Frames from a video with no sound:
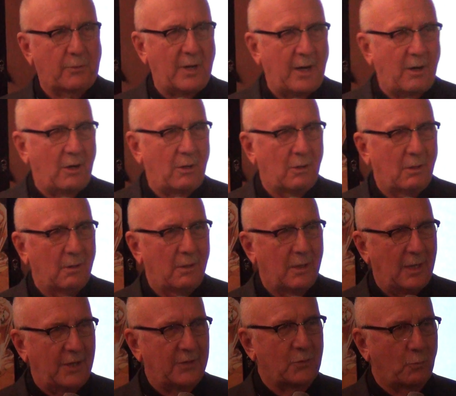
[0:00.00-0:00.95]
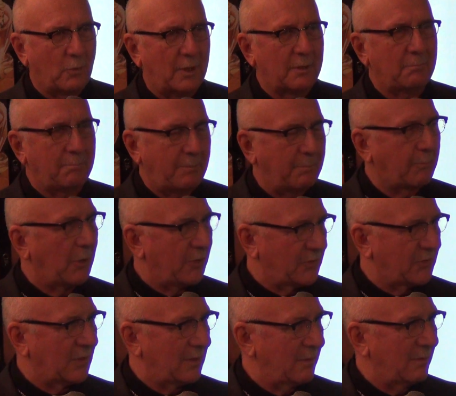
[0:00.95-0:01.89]
prayer as one
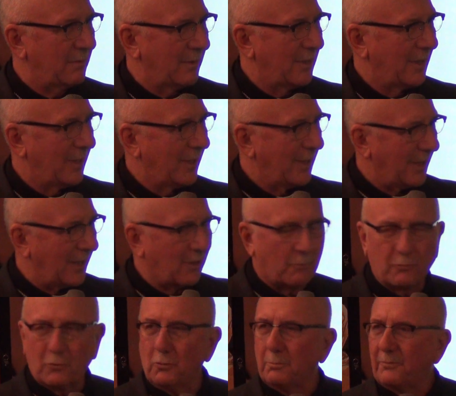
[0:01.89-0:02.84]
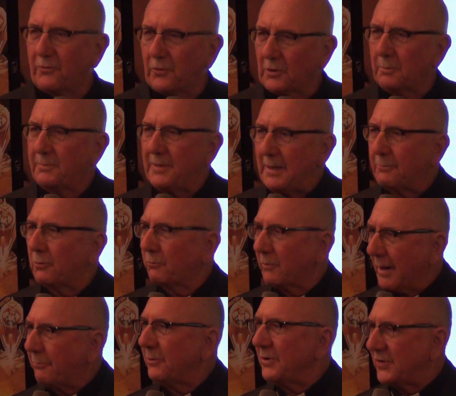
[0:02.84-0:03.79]
person in a room full of people
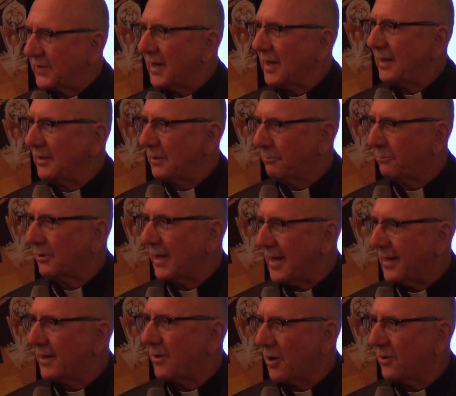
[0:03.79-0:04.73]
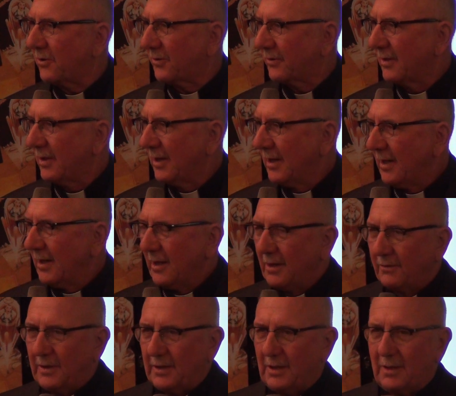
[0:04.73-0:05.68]
representing the planet Earth.
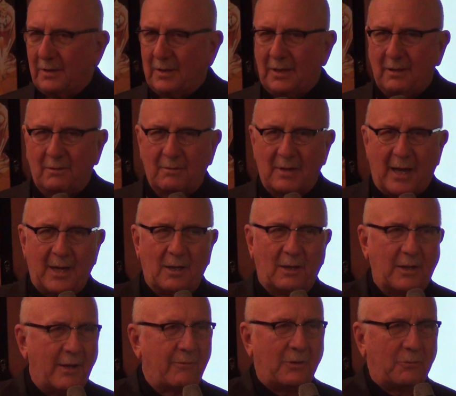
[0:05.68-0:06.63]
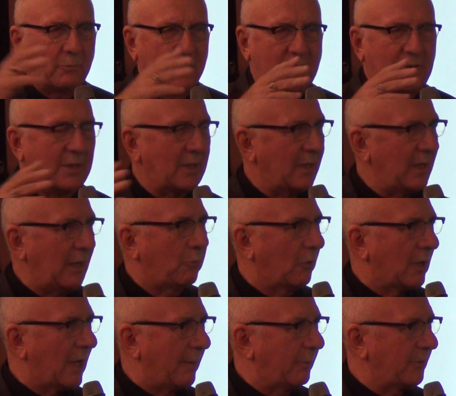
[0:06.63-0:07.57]
The 9/11 was an
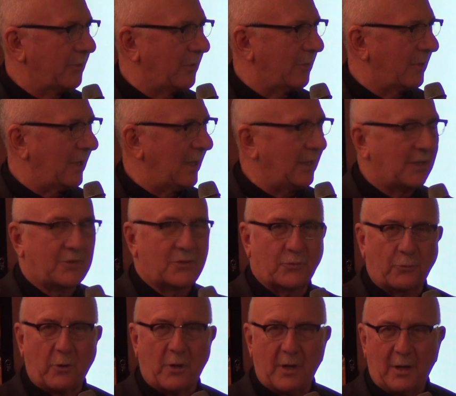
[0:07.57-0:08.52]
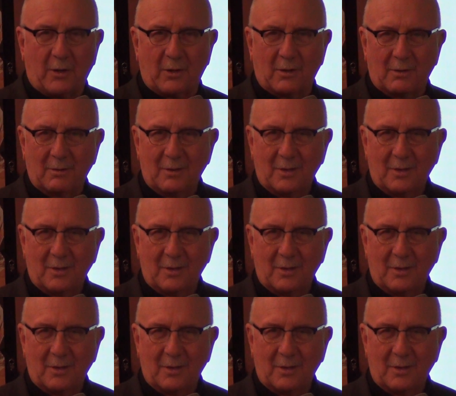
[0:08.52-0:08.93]
equal opportunity destroyer.